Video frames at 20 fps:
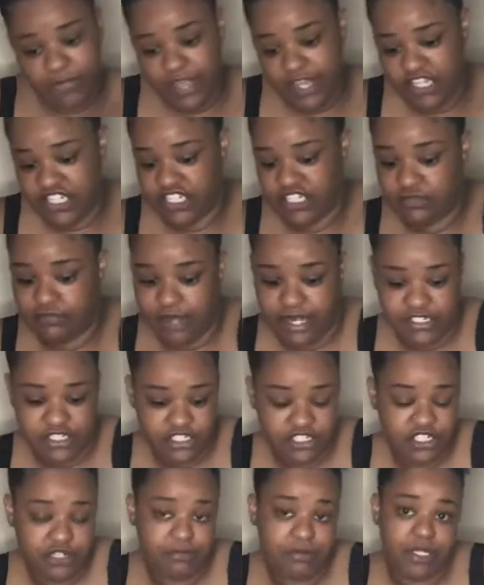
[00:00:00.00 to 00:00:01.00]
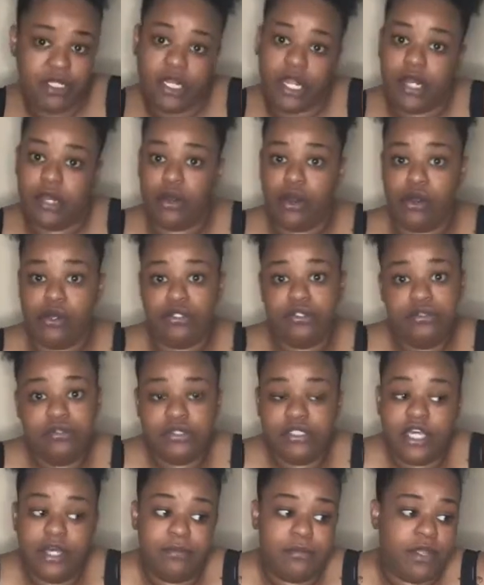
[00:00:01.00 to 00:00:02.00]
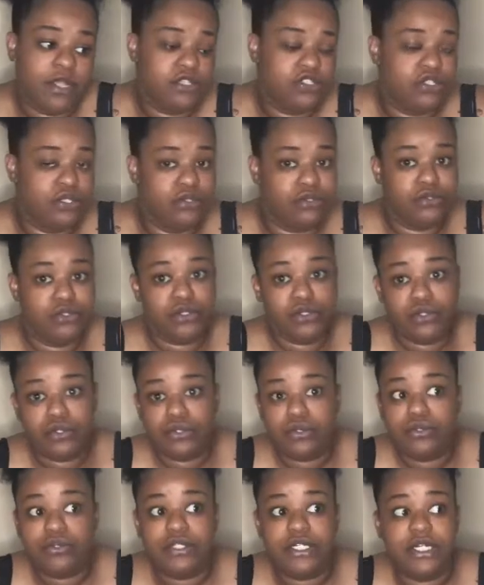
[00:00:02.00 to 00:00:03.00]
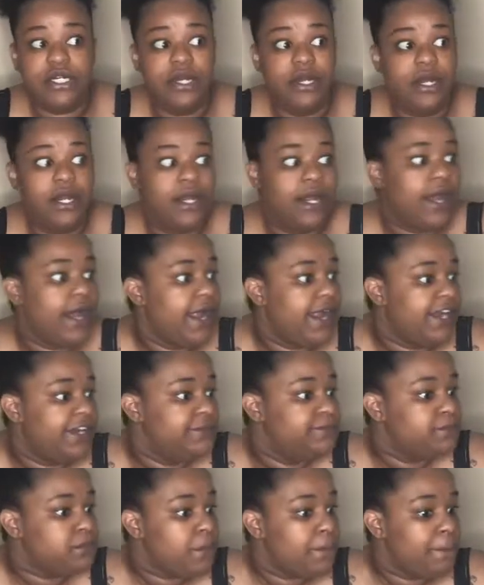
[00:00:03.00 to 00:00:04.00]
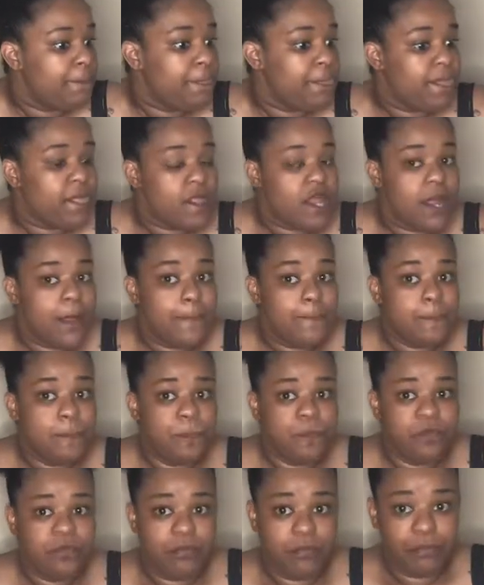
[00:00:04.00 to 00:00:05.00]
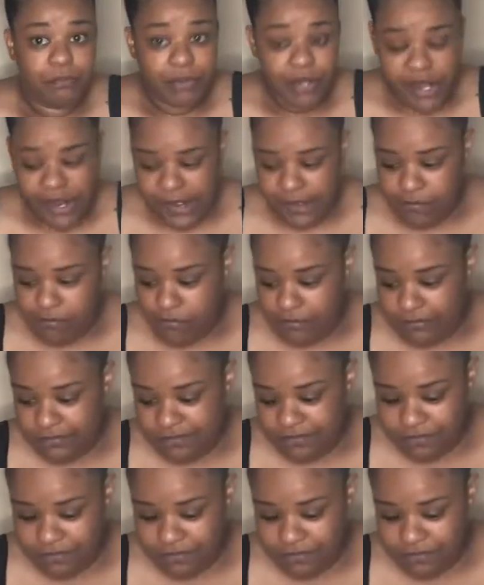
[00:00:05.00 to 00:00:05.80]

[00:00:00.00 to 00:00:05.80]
And she's messaging me like, oh, you can come get your dude, da, da, da, da. But